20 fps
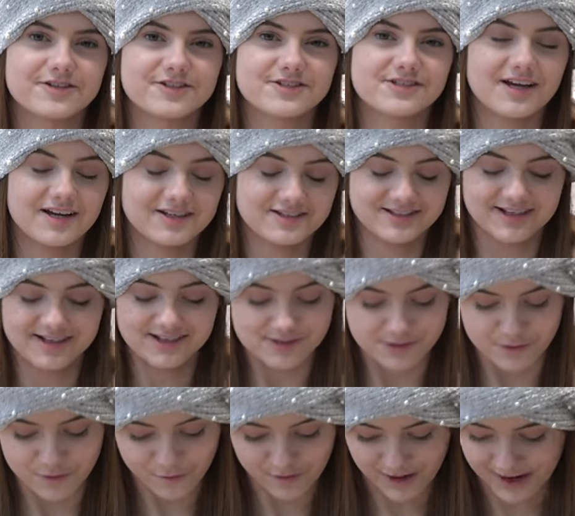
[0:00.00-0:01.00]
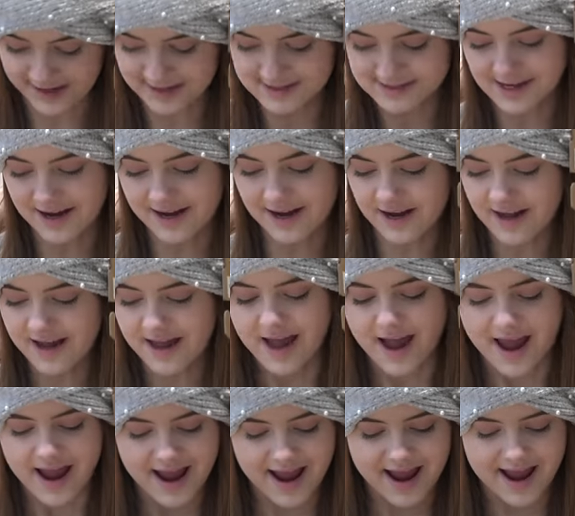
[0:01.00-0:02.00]
Because I just think it's cool, and it's like,
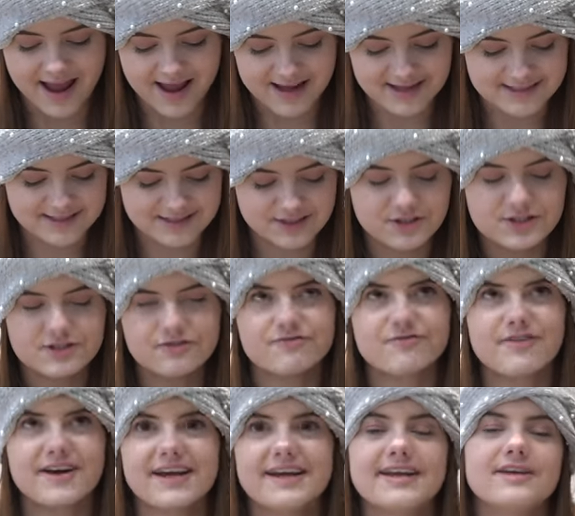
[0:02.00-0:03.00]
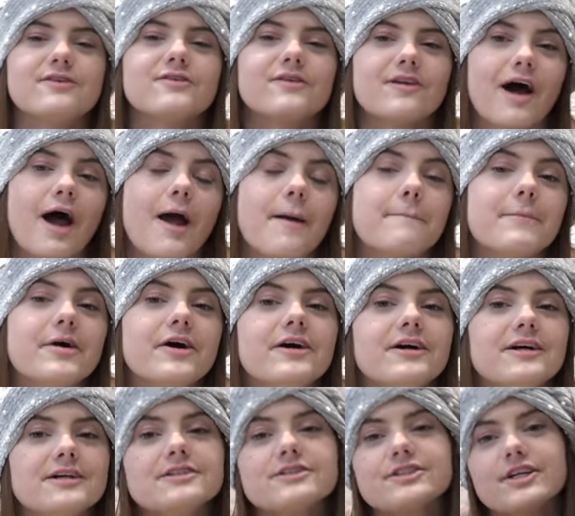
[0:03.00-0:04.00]
it doesn't really look like
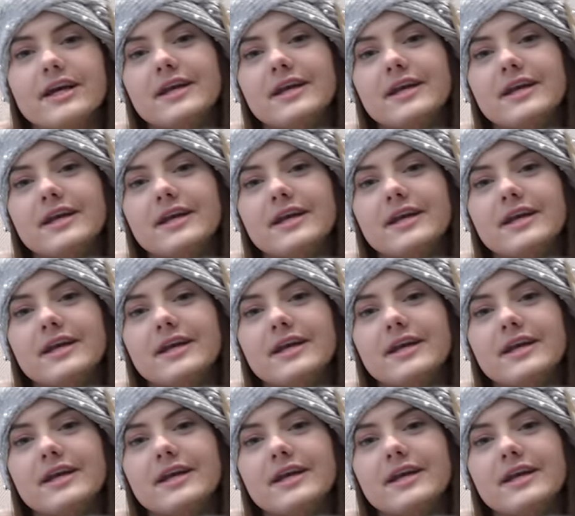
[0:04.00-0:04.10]
merch.